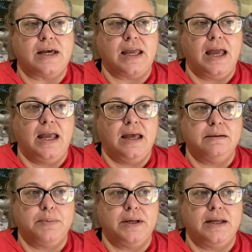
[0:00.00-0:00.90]

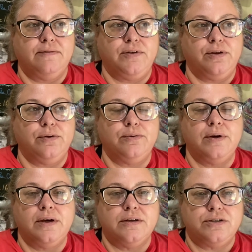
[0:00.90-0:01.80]
can, but if you
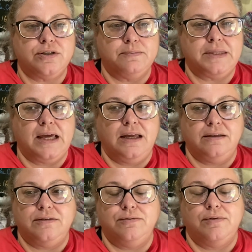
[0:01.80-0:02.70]
ship
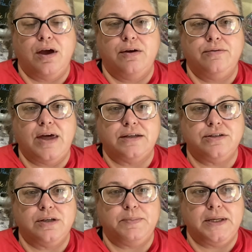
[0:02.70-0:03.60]
things, you know that
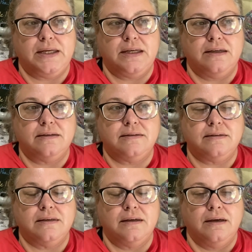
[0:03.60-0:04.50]
shipping
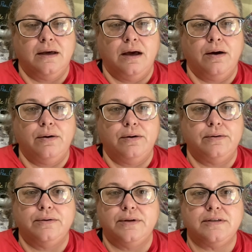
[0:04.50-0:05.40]
is
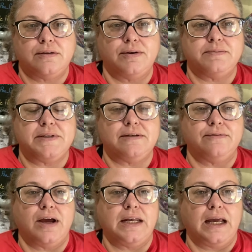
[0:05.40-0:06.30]
so expensive
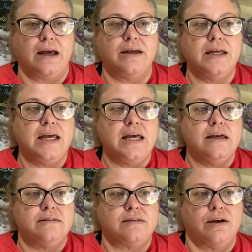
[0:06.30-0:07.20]
right now.
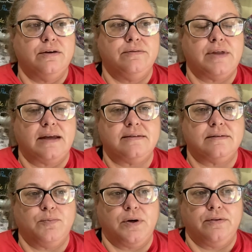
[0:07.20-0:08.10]
So
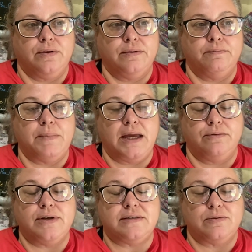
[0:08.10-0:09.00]
that's one of the main
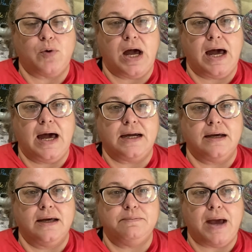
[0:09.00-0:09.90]
reasons why I
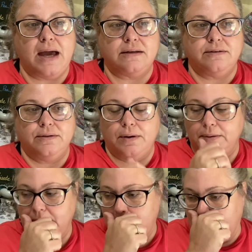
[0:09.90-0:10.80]
cut back to
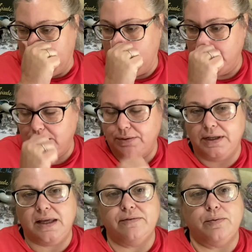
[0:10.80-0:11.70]
only doing a
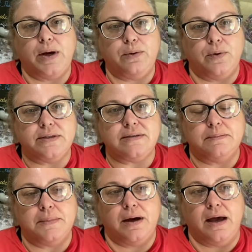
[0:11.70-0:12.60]
giveaway once a
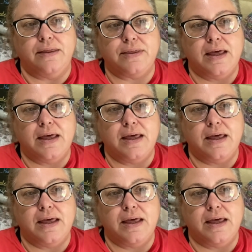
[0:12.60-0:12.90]
month.